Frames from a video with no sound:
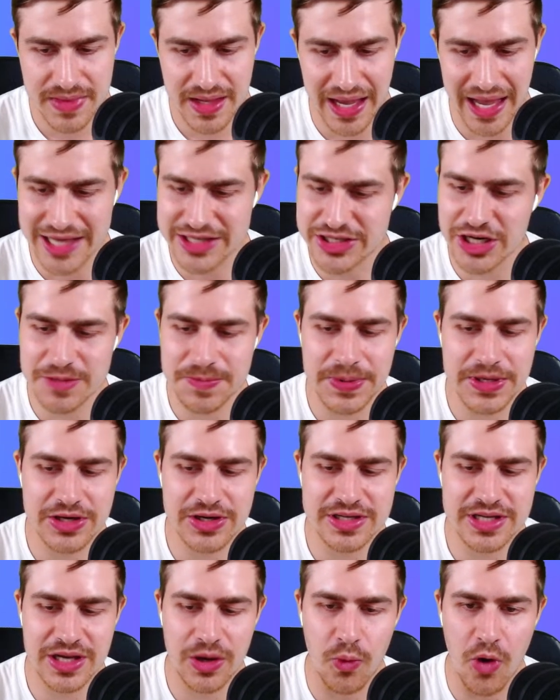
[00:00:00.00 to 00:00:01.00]
It's just
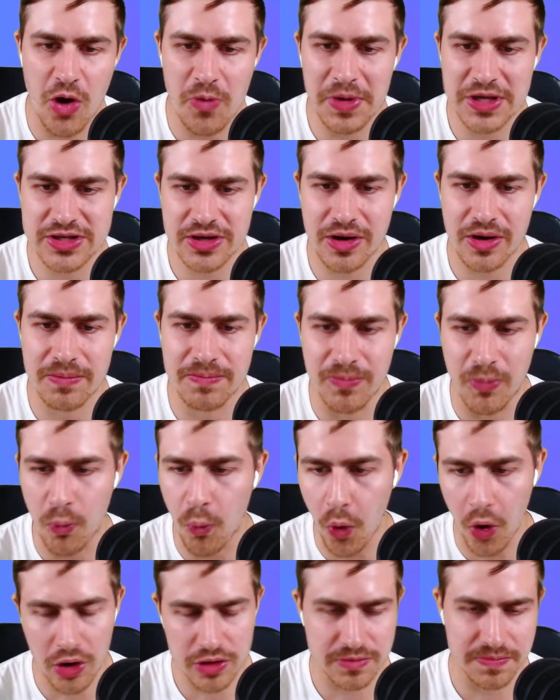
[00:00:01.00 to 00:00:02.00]
because Iwobi's not a
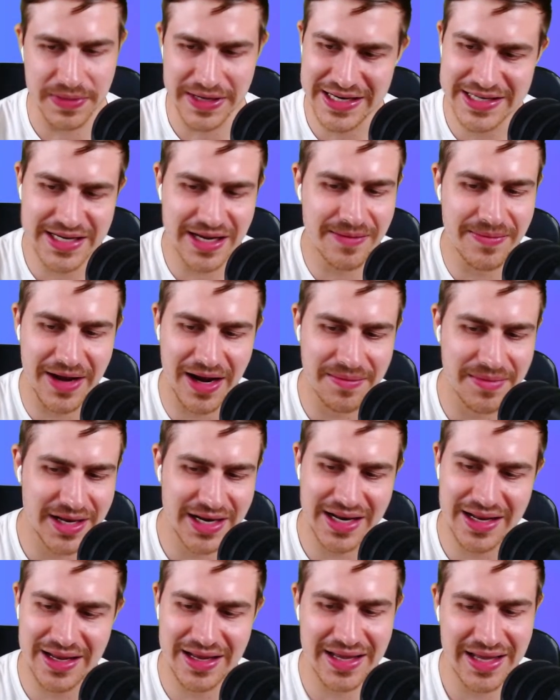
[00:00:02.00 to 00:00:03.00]
world beater, but I mean,
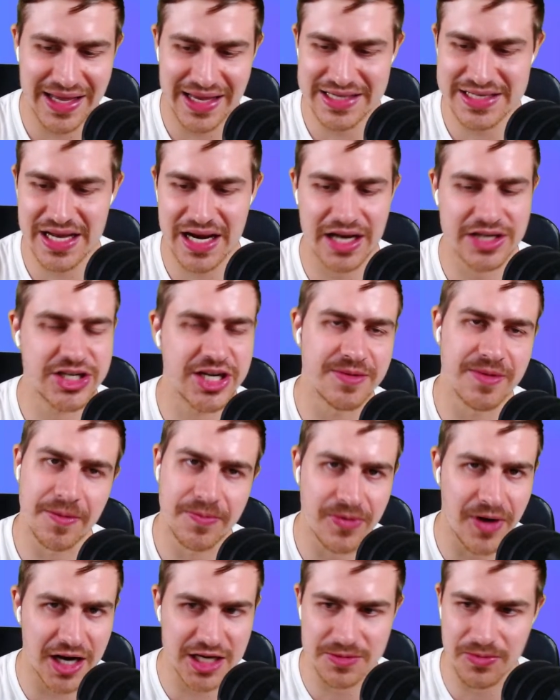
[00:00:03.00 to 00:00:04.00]
he's at a cheaper
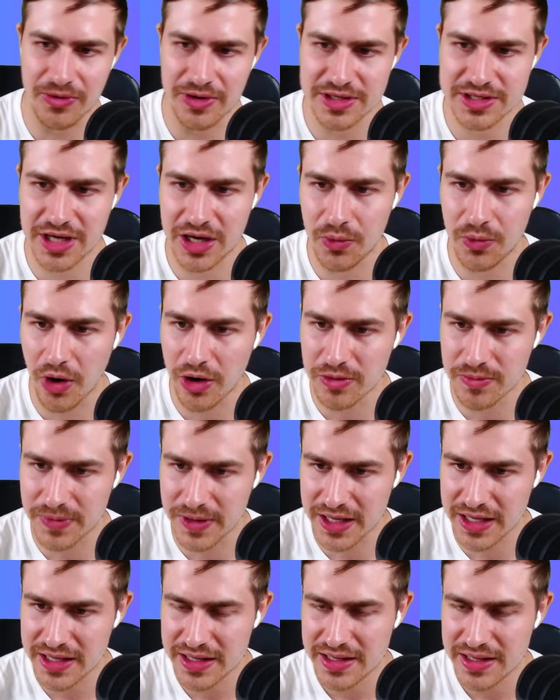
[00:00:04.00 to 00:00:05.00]
price point, so he won't
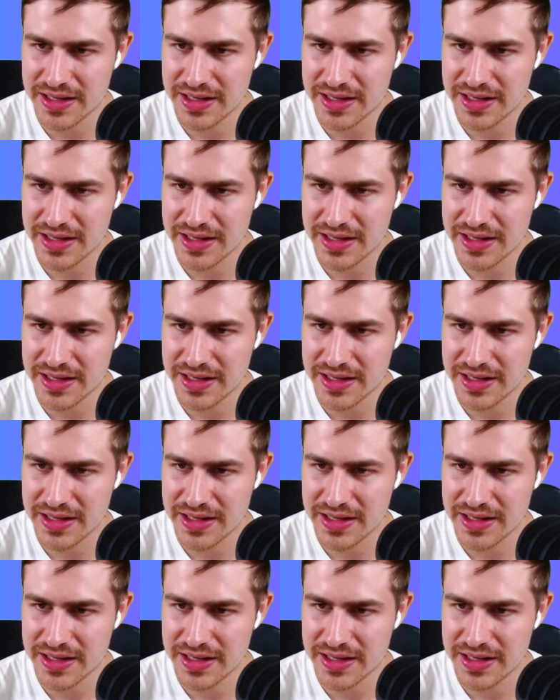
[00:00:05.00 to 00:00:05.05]
be.